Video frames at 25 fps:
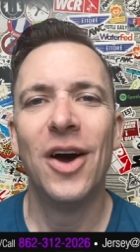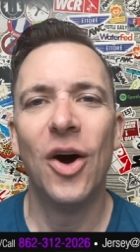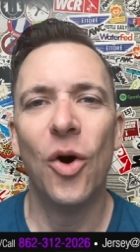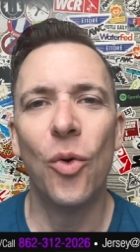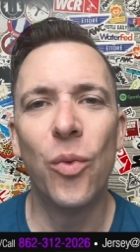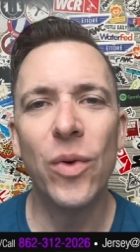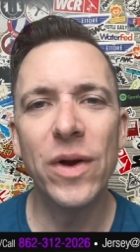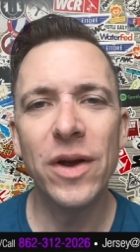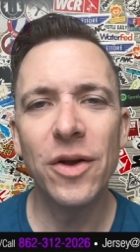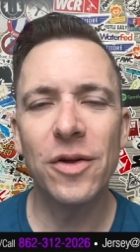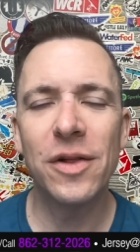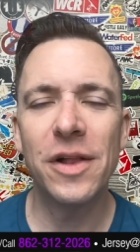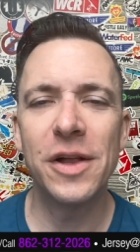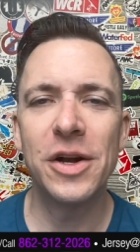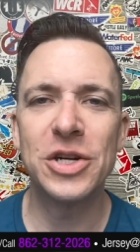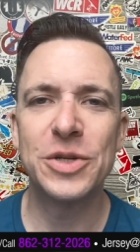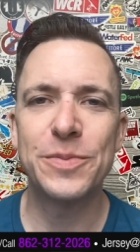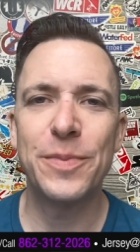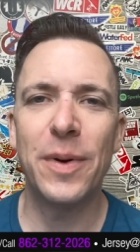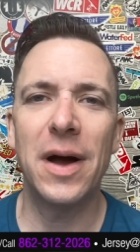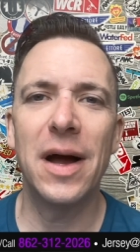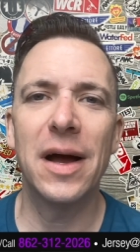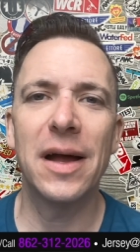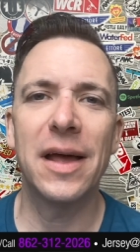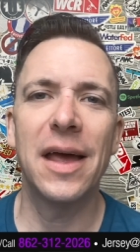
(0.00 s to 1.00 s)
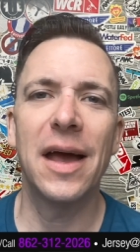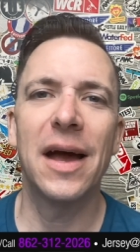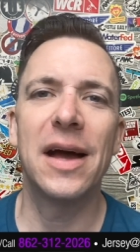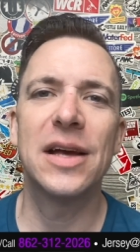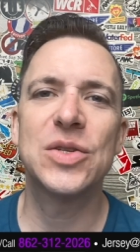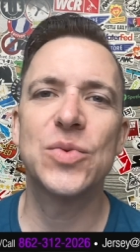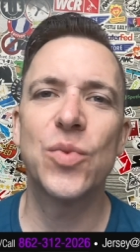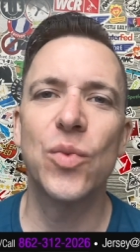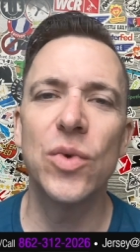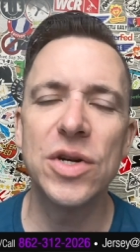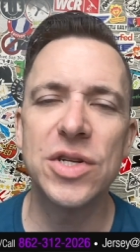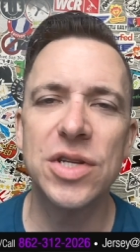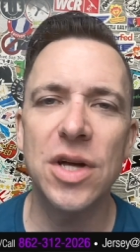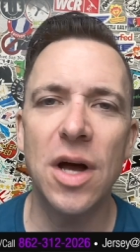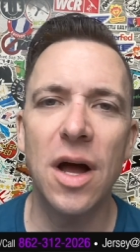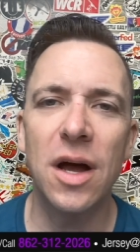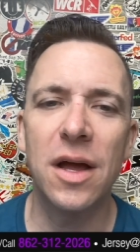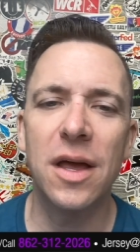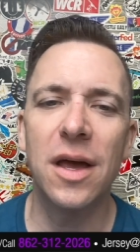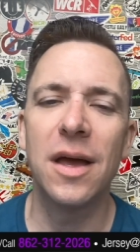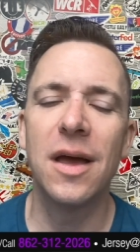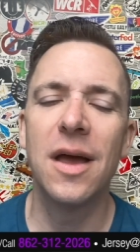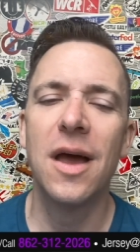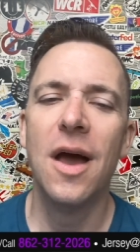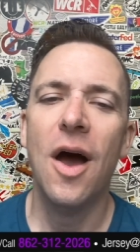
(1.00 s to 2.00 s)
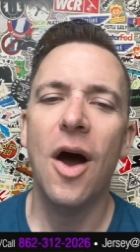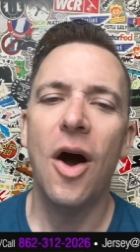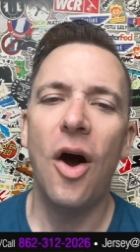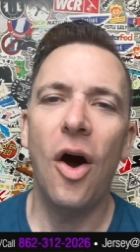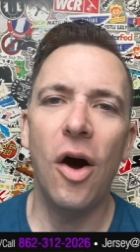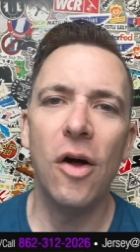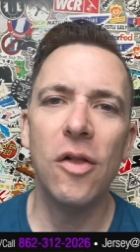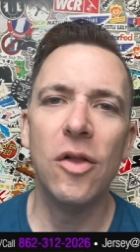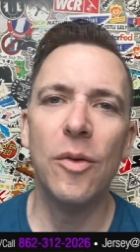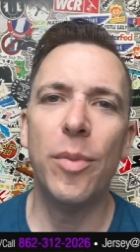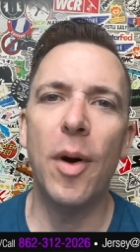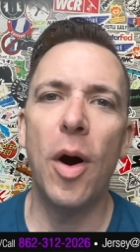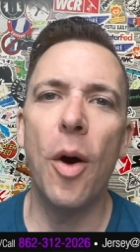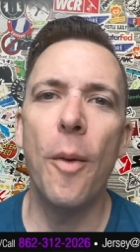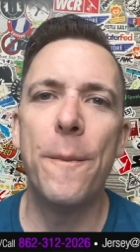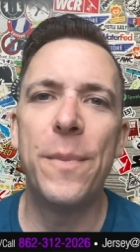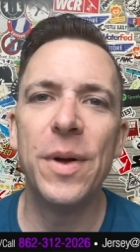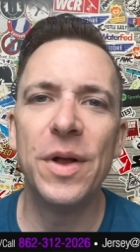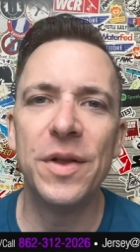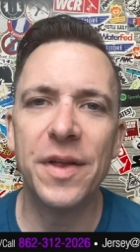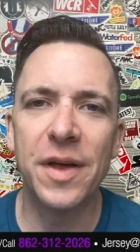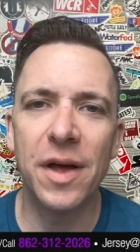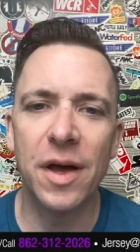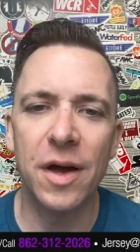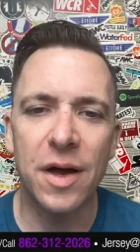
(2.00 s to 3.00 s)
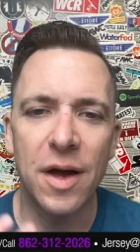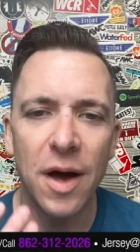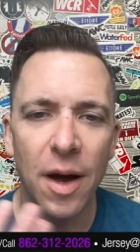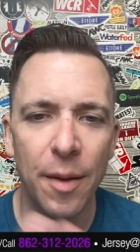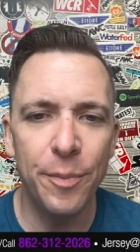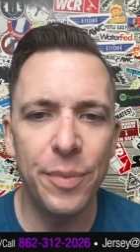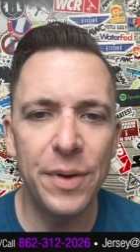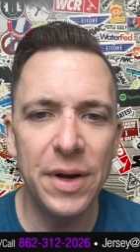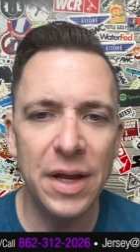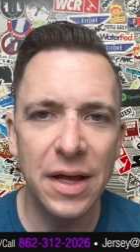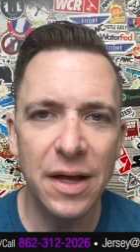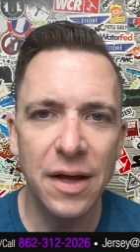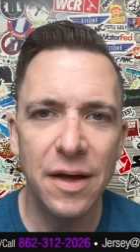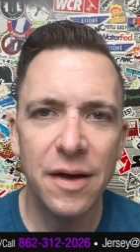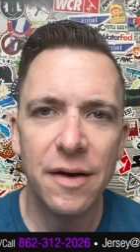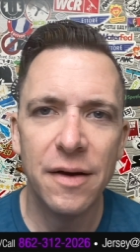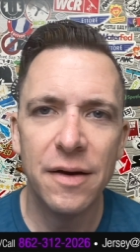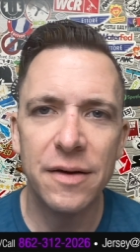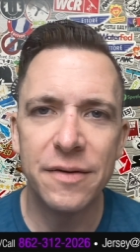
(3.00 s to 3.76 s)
a Window Cleaners podcast, we're talking all about building a company